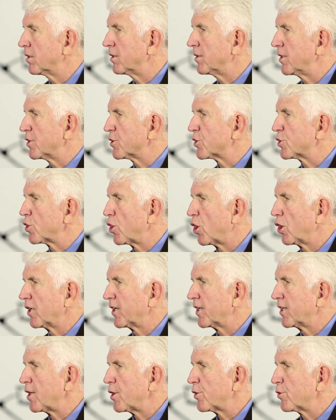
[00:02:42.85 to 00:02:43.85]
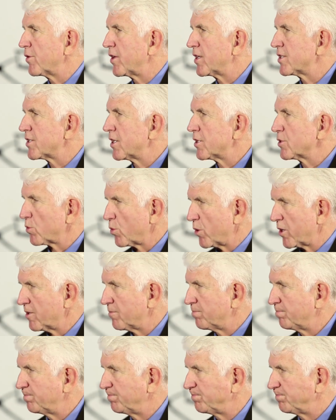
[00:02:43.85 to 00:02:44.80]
uh, installing Ethernets elsewhere.